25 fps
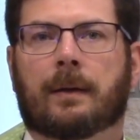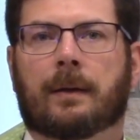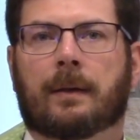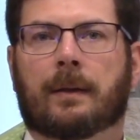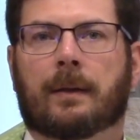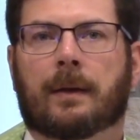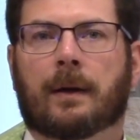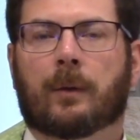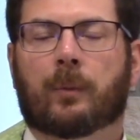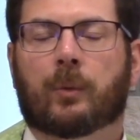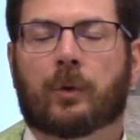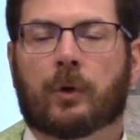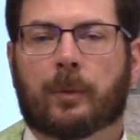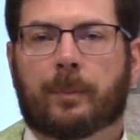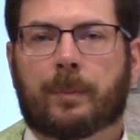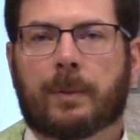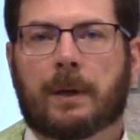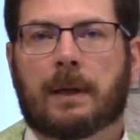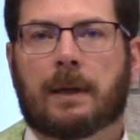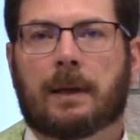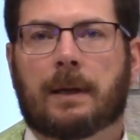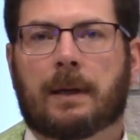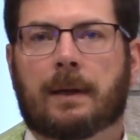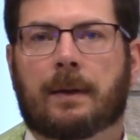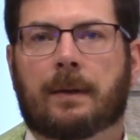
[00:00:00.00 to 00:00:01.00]
There will
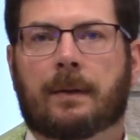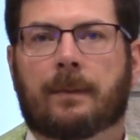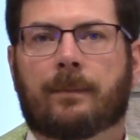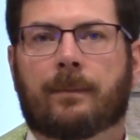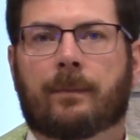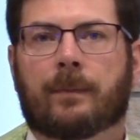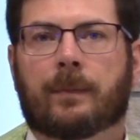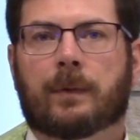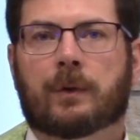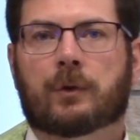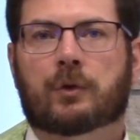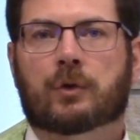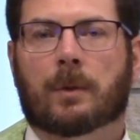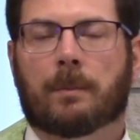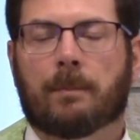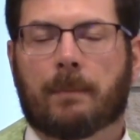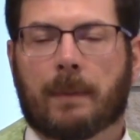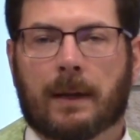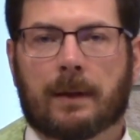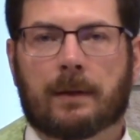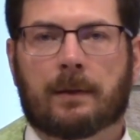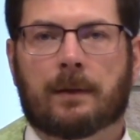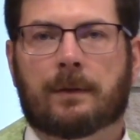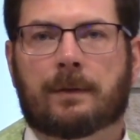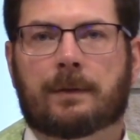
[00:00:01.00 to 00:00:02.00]
be
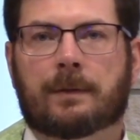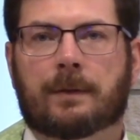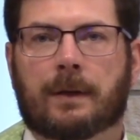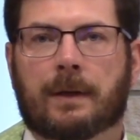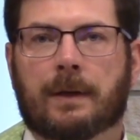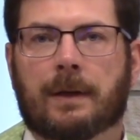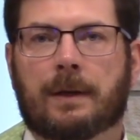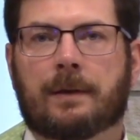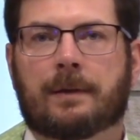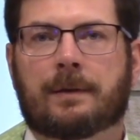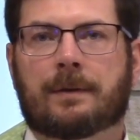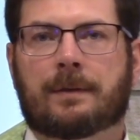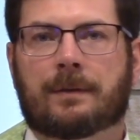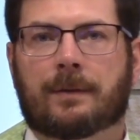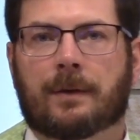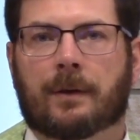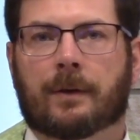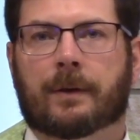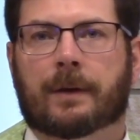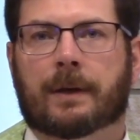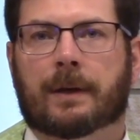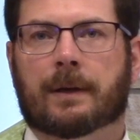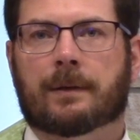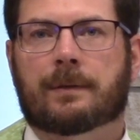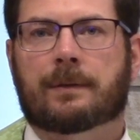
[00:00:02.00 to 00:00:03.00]
tremendously
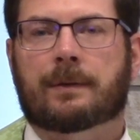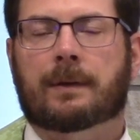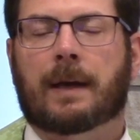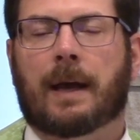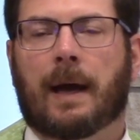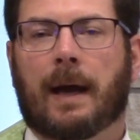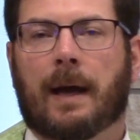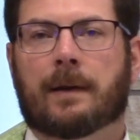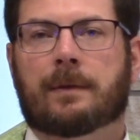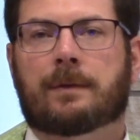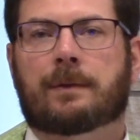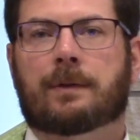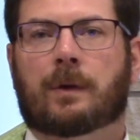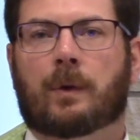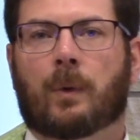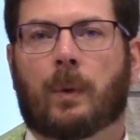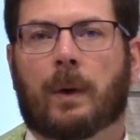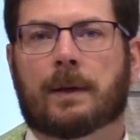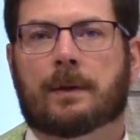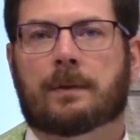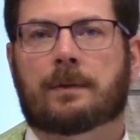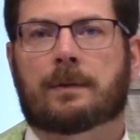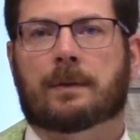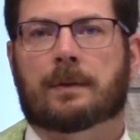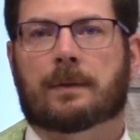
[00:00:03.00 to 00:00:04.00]
serious
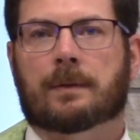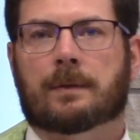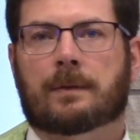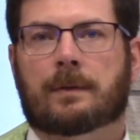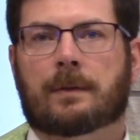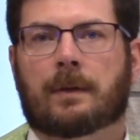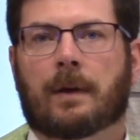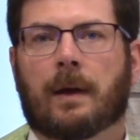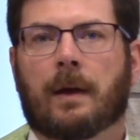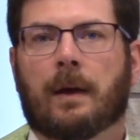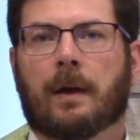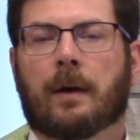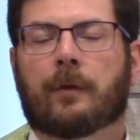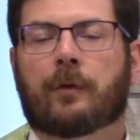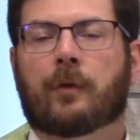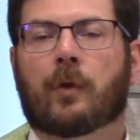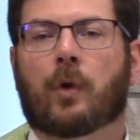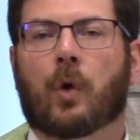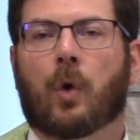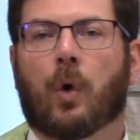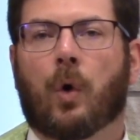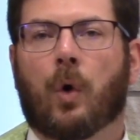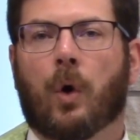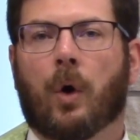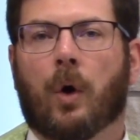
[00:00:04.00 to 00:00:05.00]
consequences
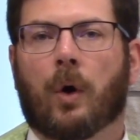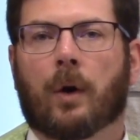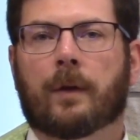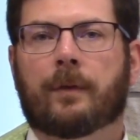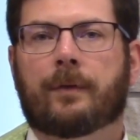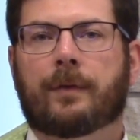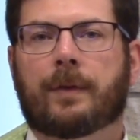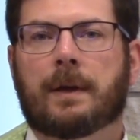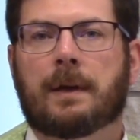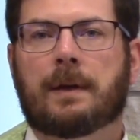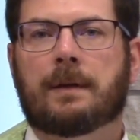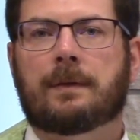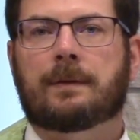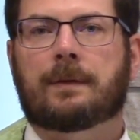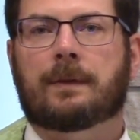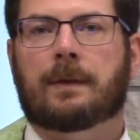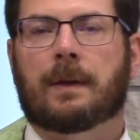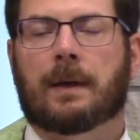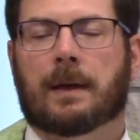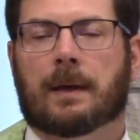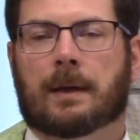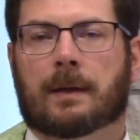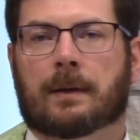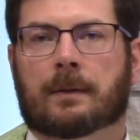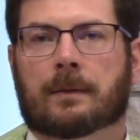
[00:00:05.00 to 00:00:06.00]
for all of these
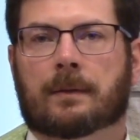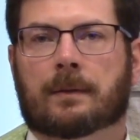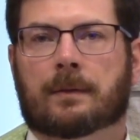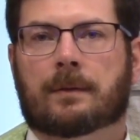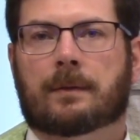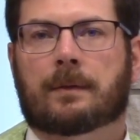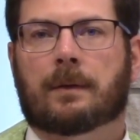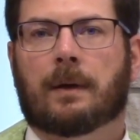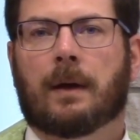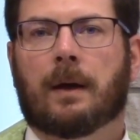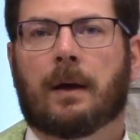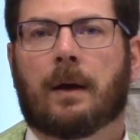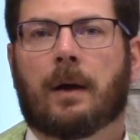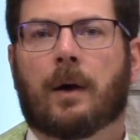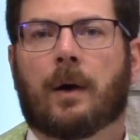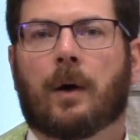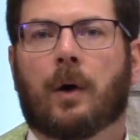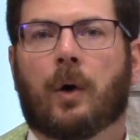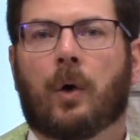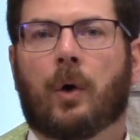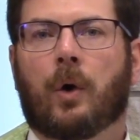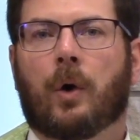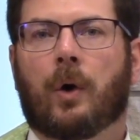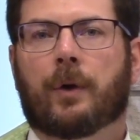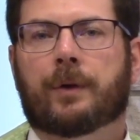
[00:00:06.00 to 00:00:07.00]
things,
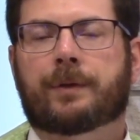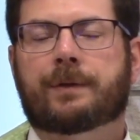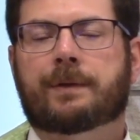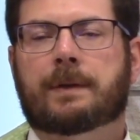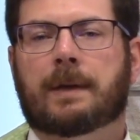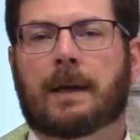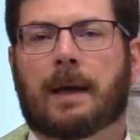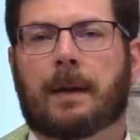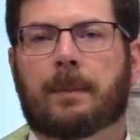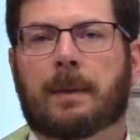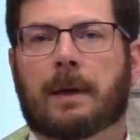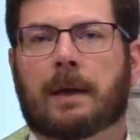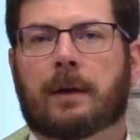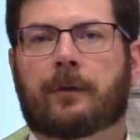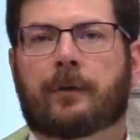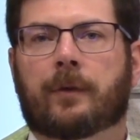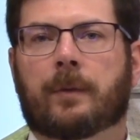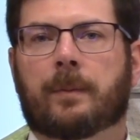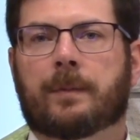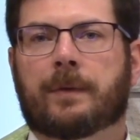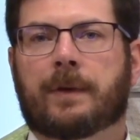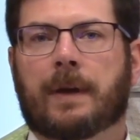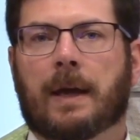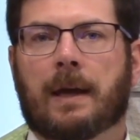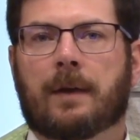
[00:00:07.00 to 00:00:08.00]
all stemming
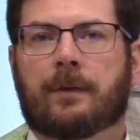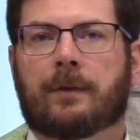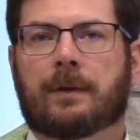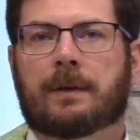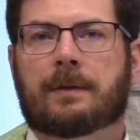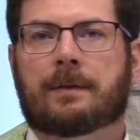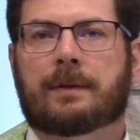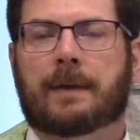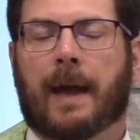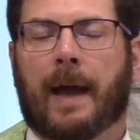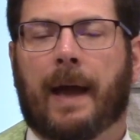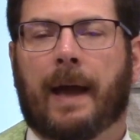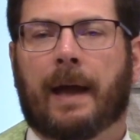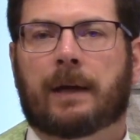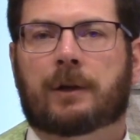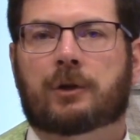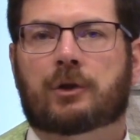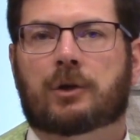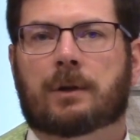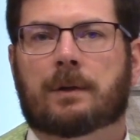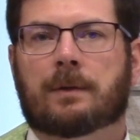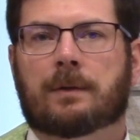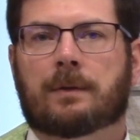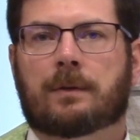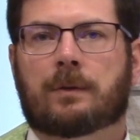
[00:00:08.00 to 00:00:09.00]
from David's
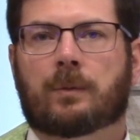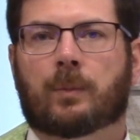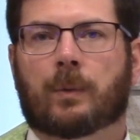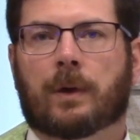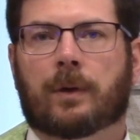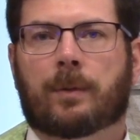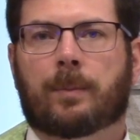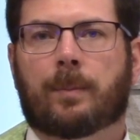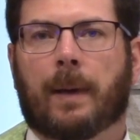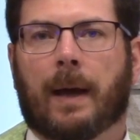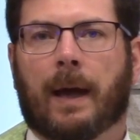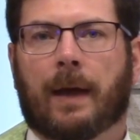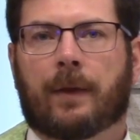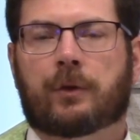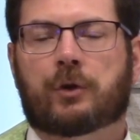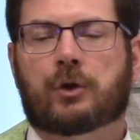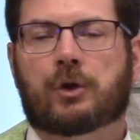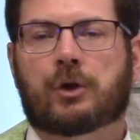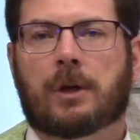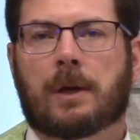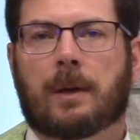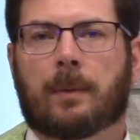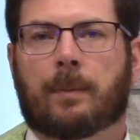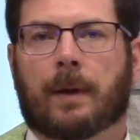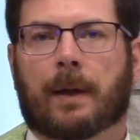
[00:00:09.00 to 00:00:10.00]
actions with
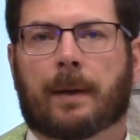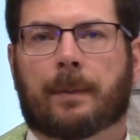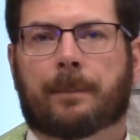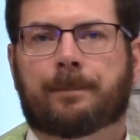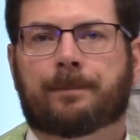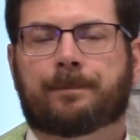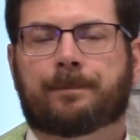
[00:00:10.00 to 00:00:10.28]
Bathsheba.